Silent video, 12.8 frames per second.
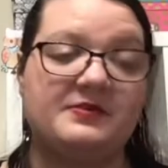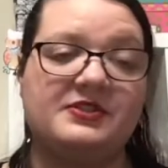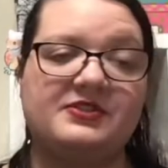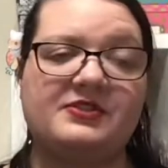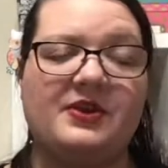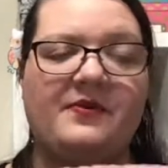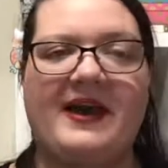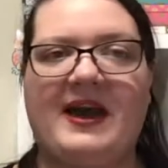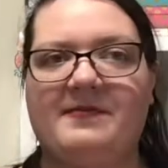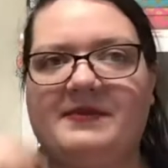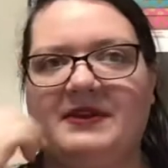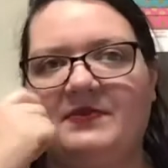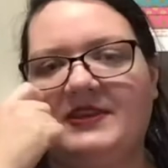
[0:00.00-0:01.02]
so
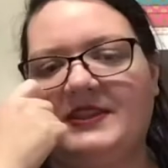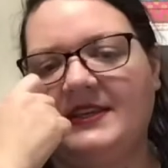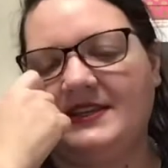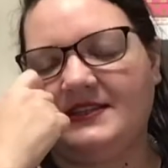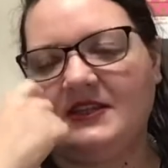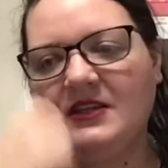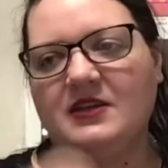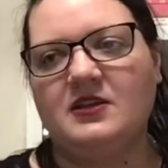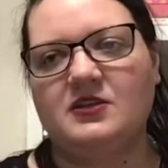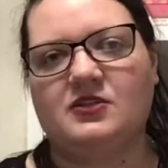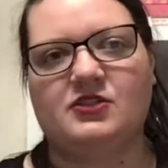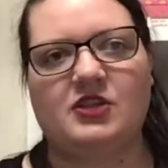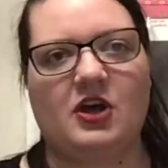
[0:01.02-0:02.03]
happy with it.
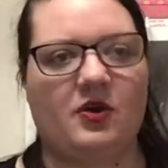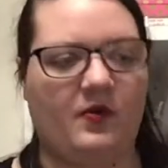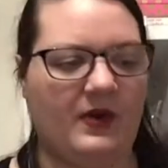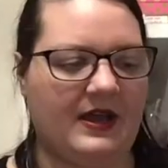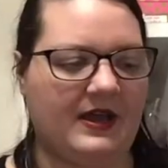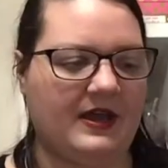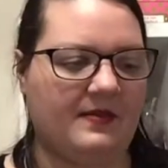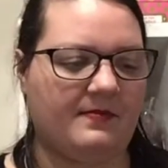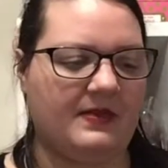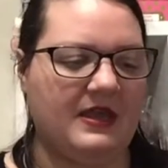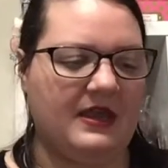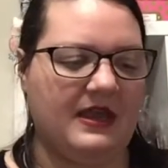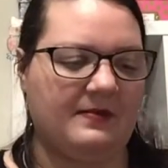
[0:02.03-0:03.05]
So, I'm
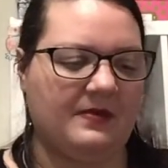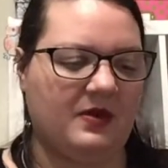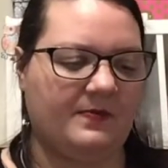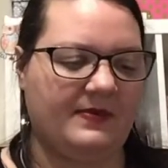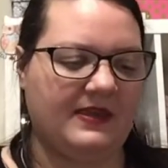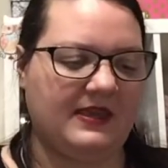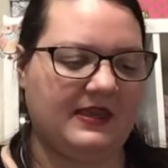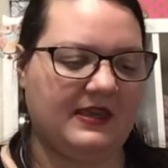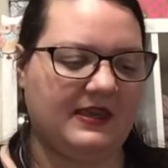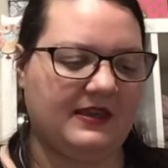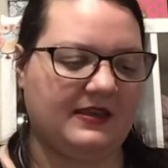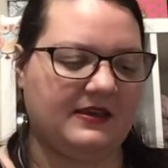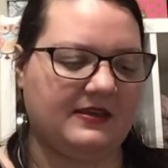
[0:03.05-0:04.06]

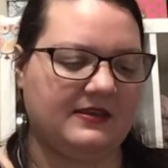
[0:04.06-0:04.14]
hoping,